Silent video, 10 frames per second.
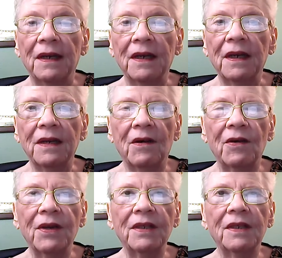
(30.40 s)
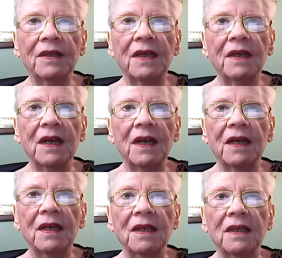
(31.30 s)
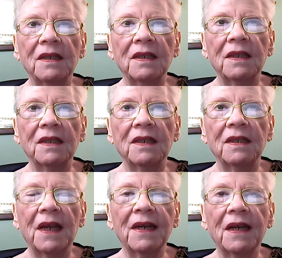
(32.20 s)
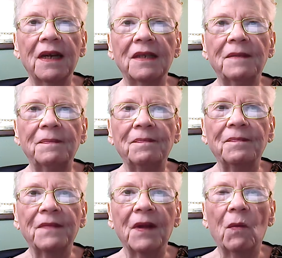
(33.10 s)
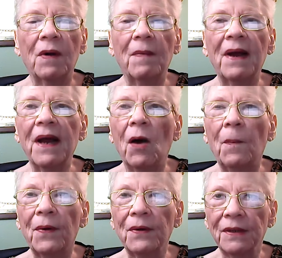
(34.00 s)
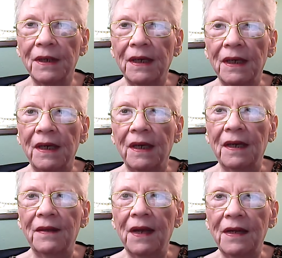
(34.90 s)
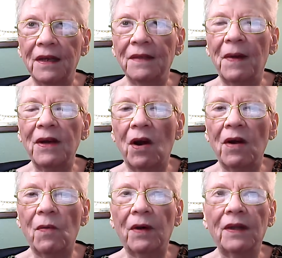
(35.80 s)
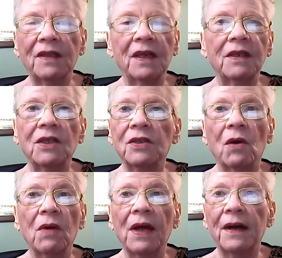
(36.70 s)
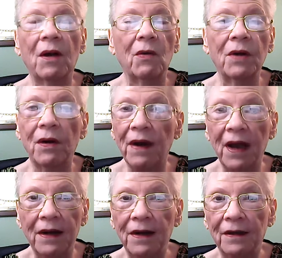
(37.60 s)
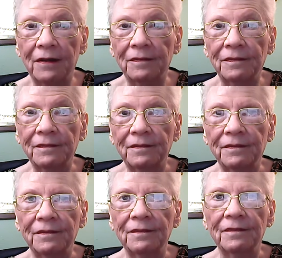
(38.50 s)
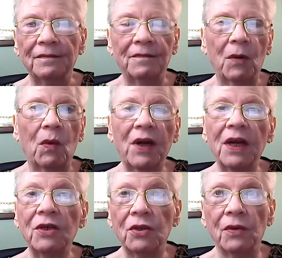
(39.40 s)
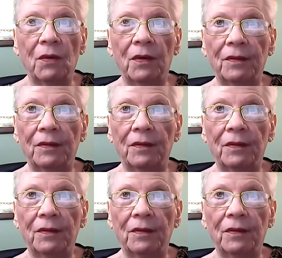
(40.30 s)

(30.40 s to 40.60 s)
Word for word: You know, you just did like um, one of my helpers that does my yard work they said just don't let it go to your head but what do you do